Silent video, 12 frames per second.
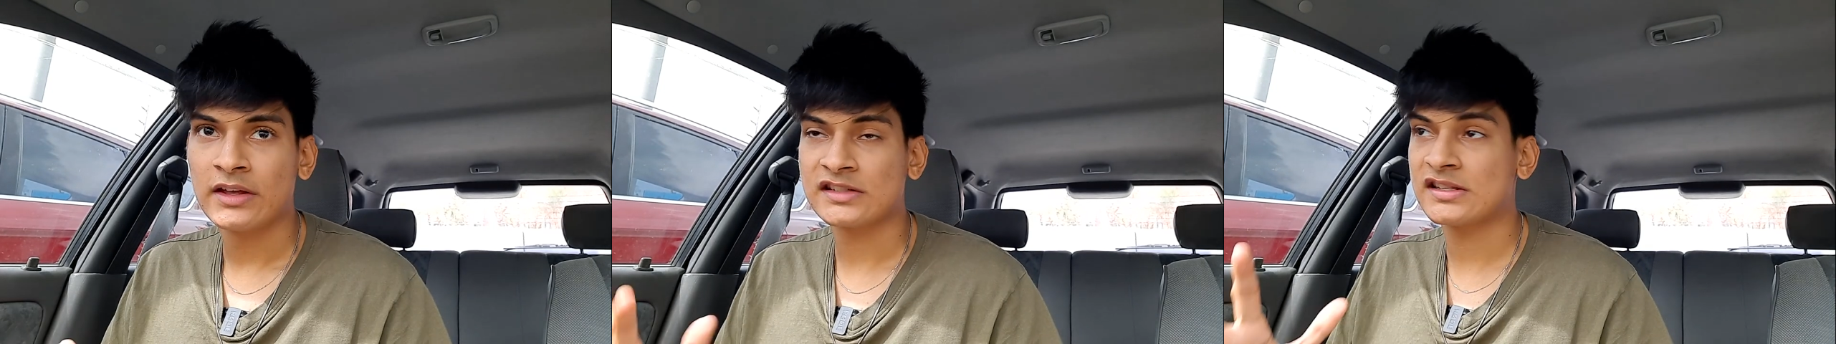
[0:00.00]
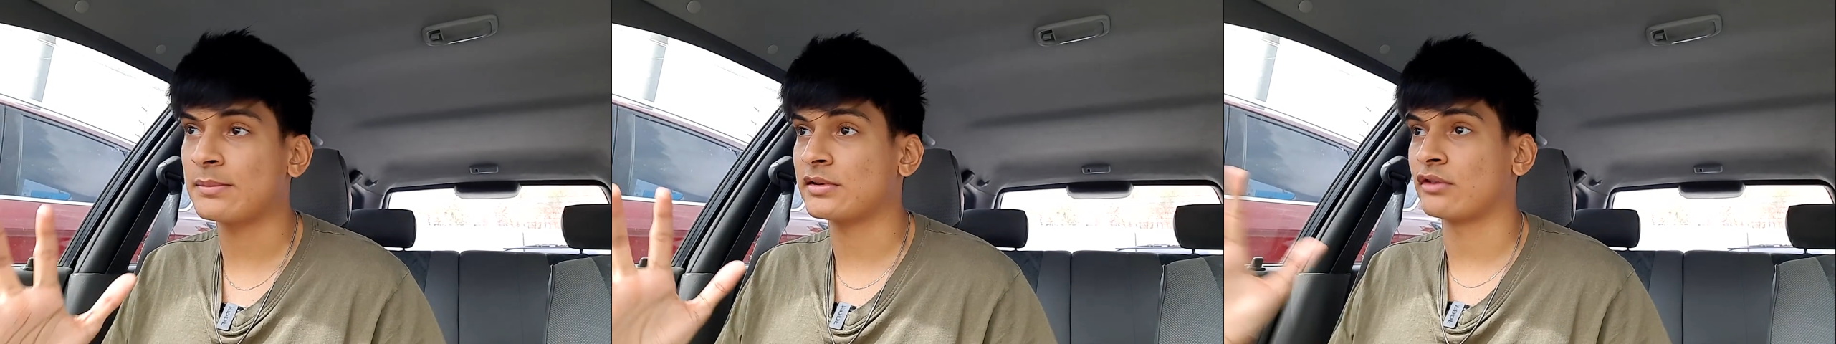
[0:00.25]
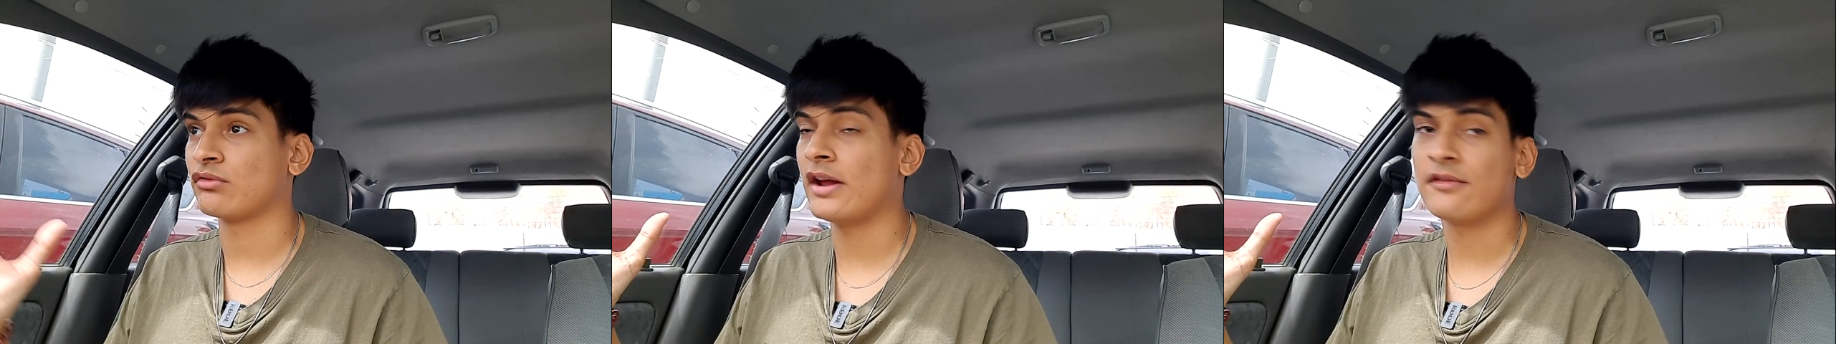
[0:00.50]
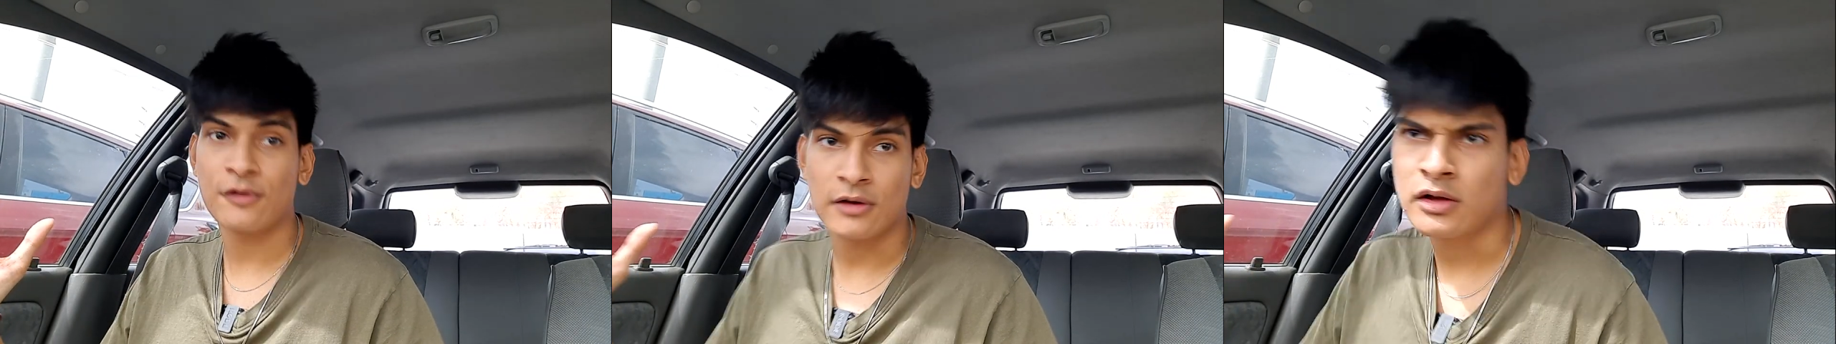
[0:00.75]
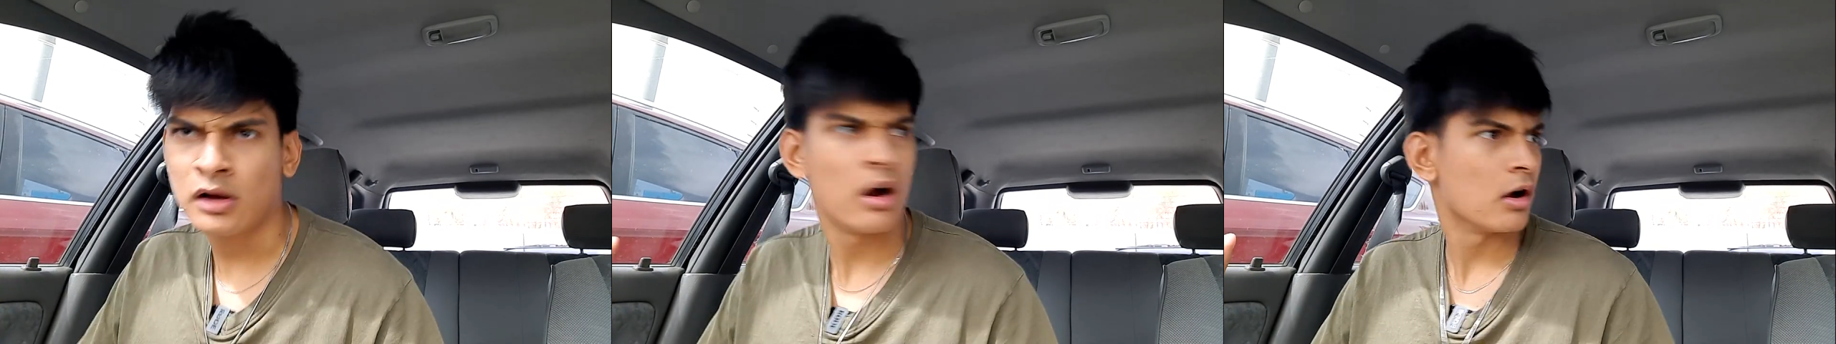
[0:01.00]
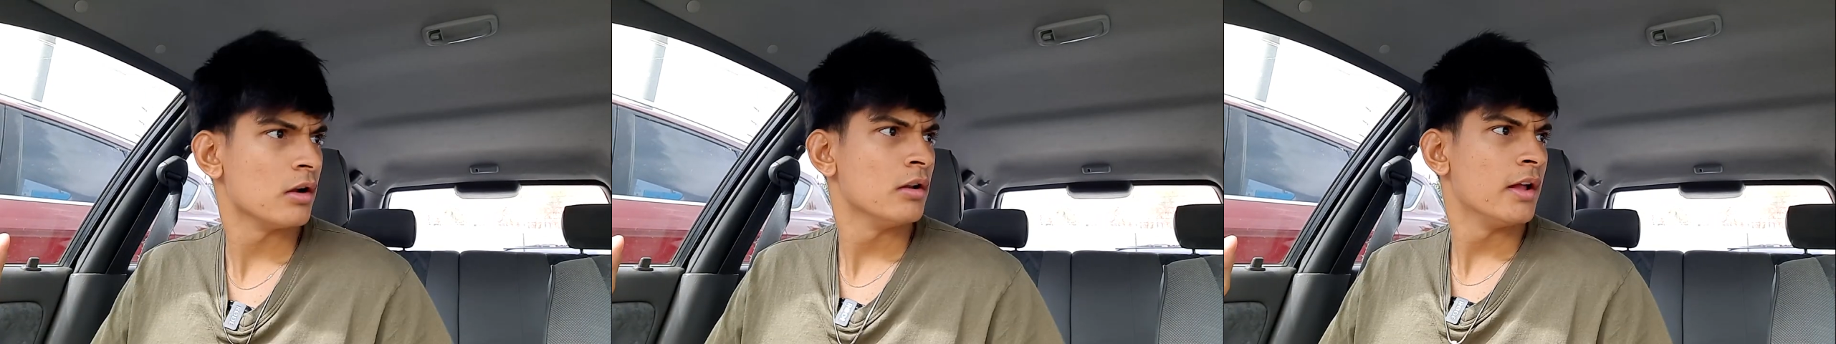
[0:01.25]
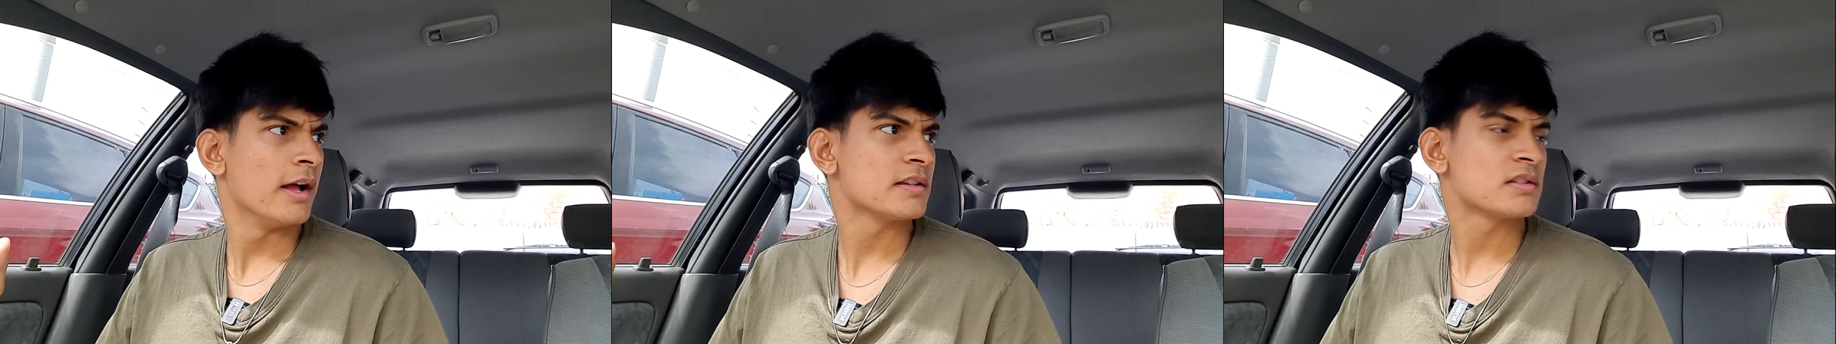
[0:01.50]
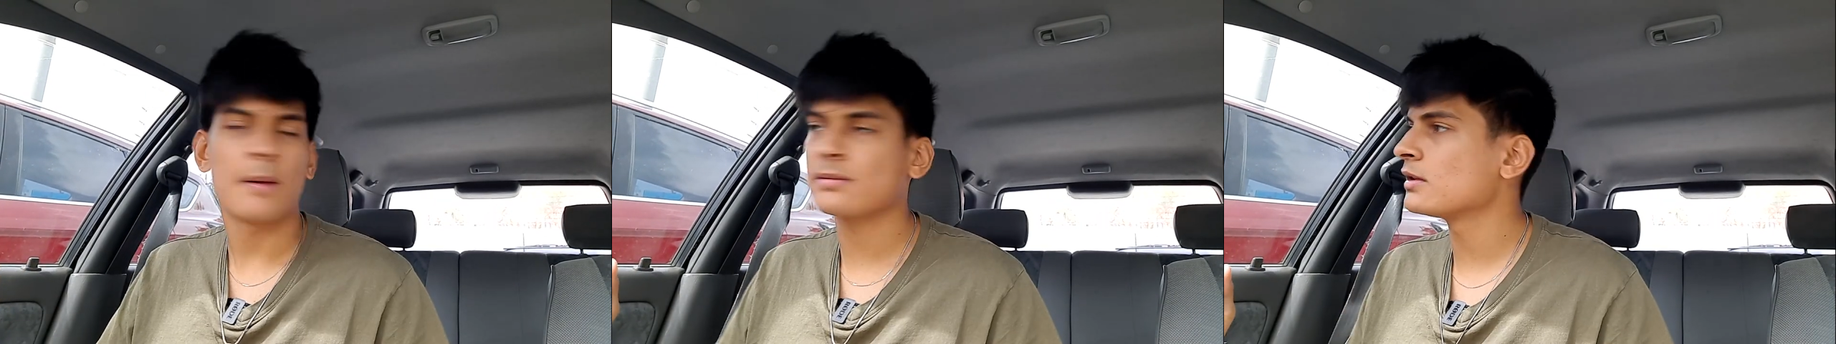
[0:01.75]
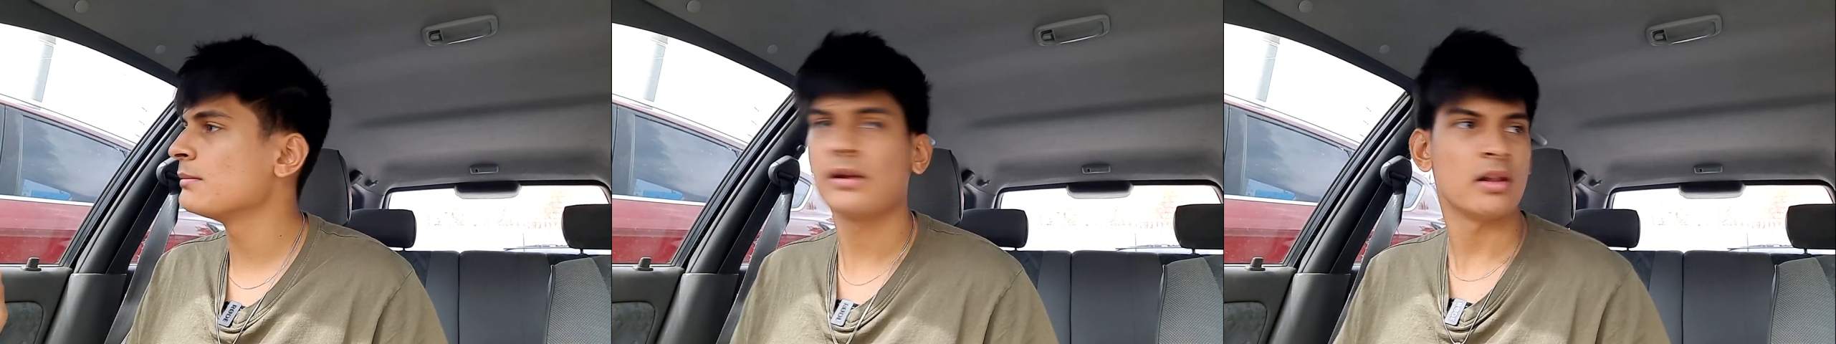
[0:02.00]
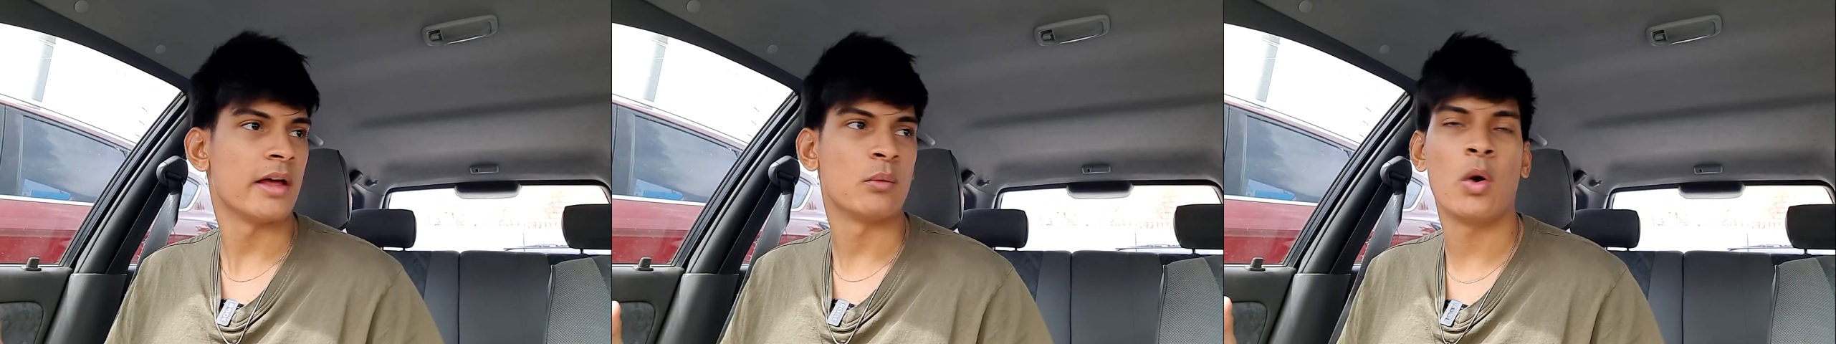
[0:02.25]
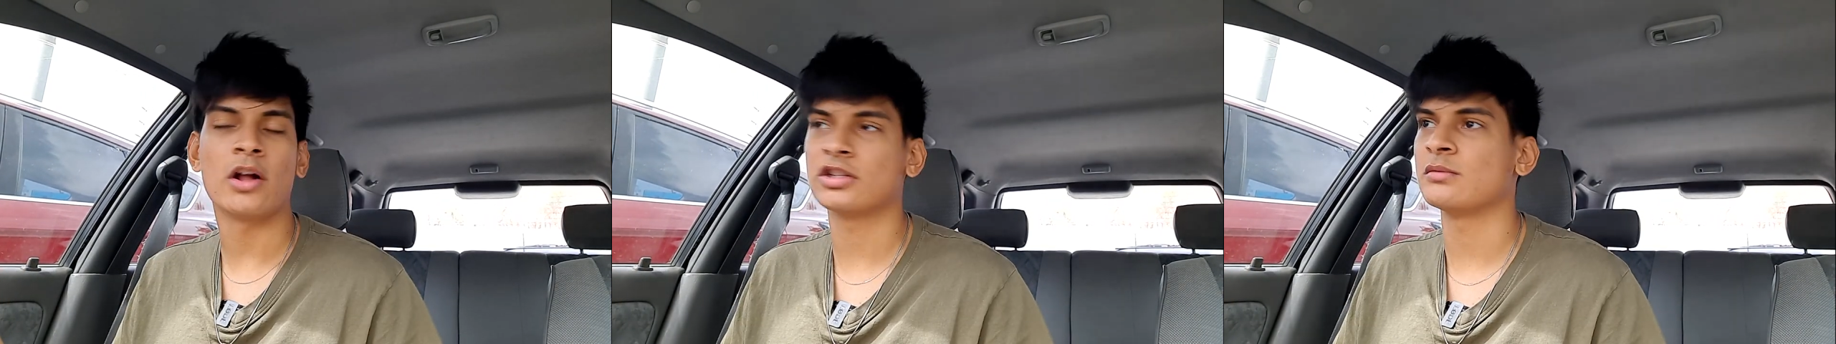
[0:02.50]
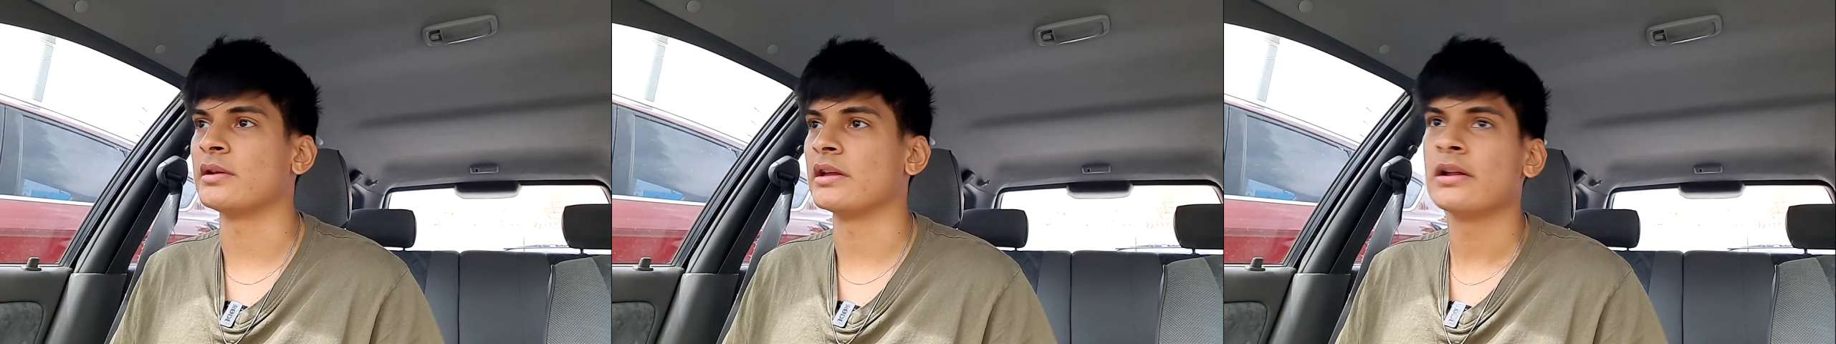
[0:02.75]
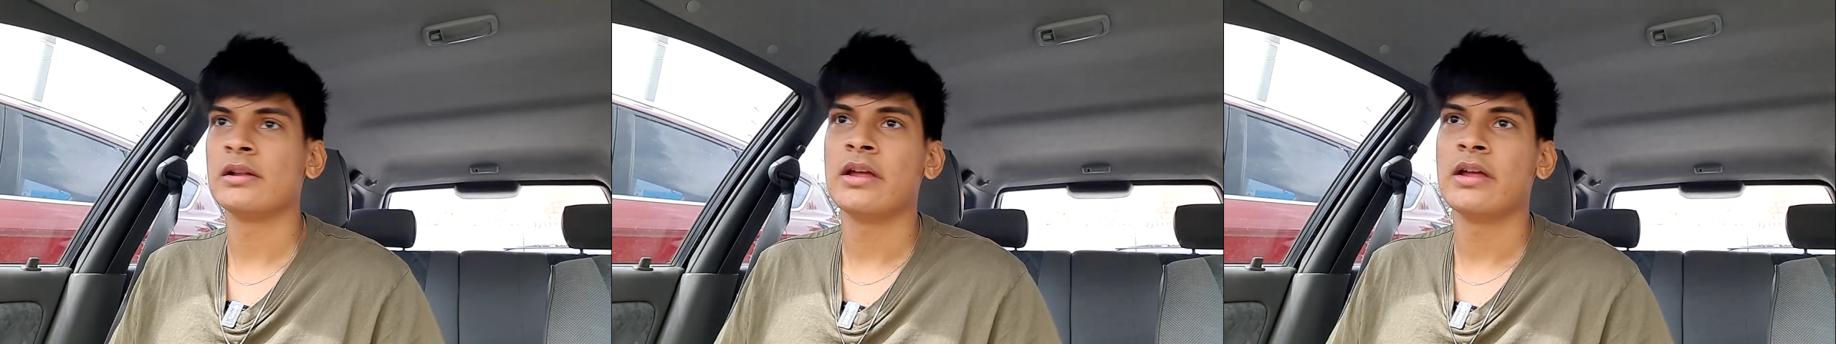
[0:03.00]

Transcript: steps like right in front of the car and stops in the middle and watches me.